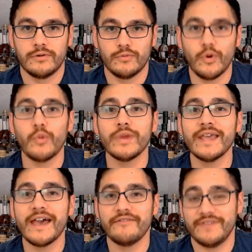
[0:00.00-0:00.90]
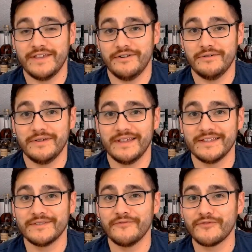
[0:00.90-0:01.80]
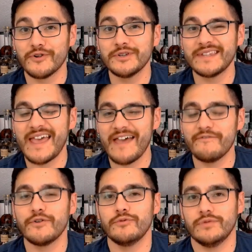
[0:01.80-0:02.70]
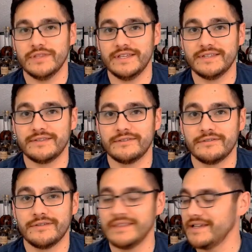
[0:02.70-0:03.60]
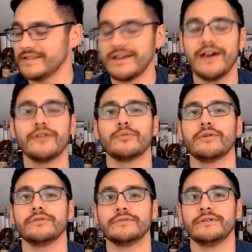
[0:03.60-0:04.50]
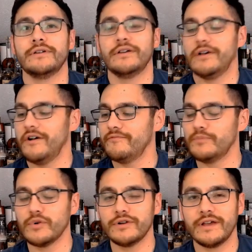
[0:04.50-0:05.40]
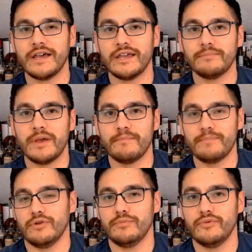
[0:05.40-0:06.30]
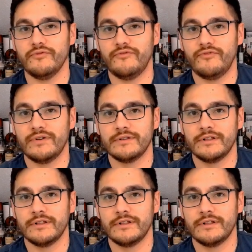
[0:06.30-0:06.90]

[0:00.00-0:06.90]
What we have here is the first ever release in the entire world of Bernheim Barrel Proof.